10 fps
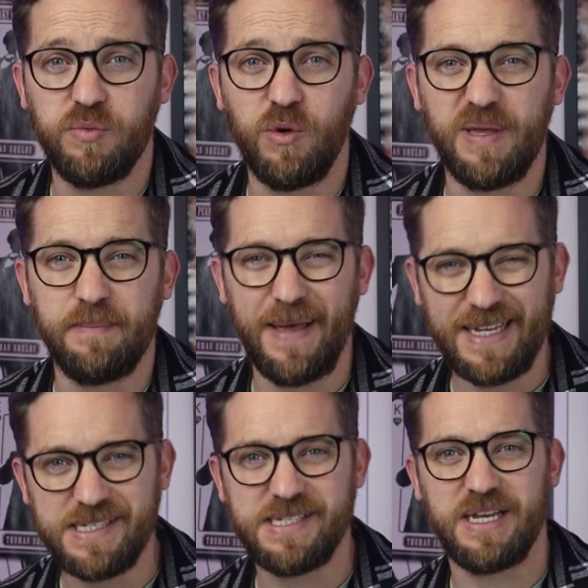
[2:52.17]
will be
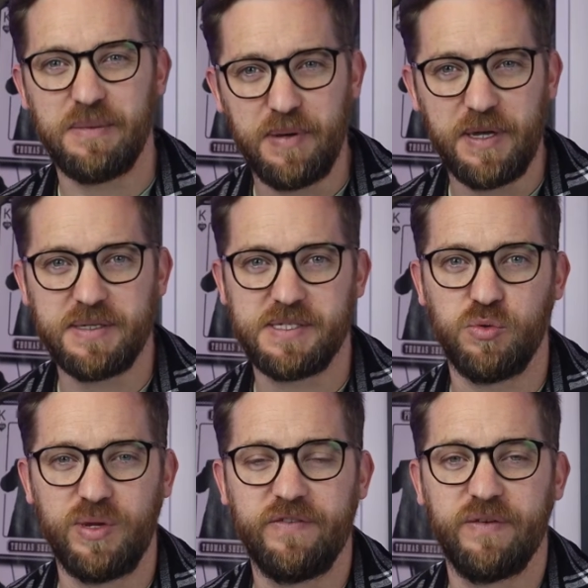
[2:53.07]
basic
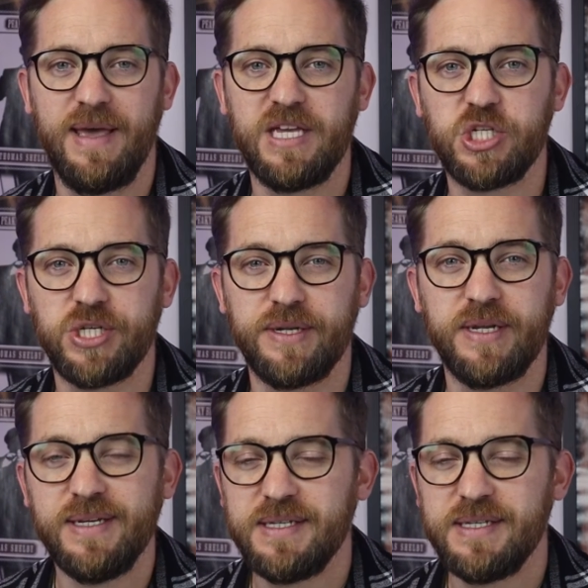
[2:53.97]
personal information,